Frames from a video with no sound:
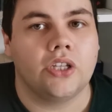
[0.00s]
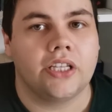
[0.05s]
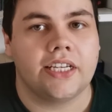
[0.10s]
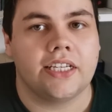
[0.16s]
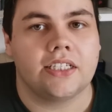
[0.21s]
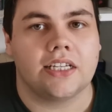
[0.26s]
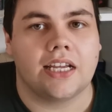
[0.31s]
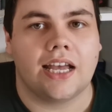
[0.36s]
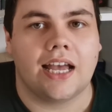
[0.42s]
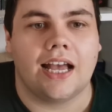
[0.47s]

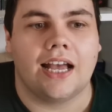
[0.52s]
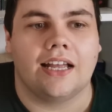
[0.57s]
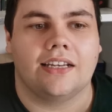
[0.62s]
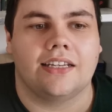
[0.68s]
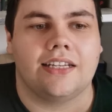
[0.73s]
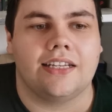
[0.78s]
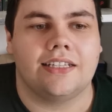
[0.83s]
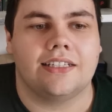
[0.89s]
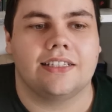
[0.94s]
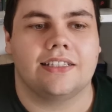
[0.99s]
bullied,
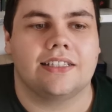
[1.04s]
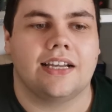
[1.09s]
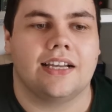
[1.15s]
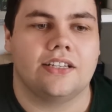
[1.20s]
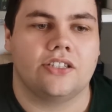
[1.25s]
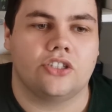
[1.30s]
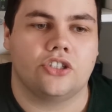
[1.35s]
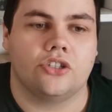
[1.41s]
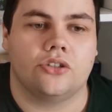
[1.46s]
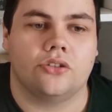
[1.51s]
and he
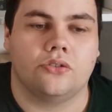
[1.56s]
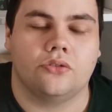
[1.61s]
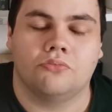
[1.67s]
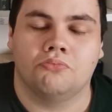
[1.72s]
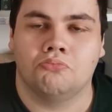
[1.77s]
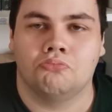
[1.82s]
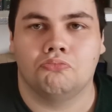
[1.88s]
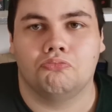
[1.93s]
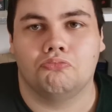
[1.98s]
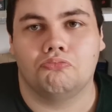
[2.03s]
decides
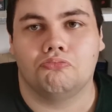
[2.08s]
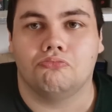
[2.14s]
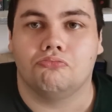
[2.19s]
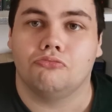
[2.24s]
to